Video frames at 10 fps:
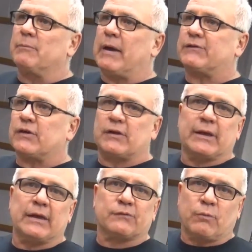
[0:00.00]

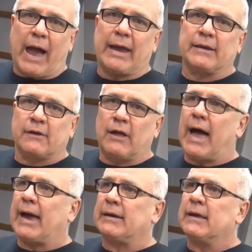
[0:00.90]
Basically, it's Ryan and
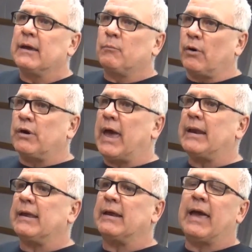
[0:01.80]
Clyde
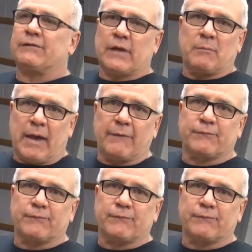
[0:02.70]
Burnett at SMF,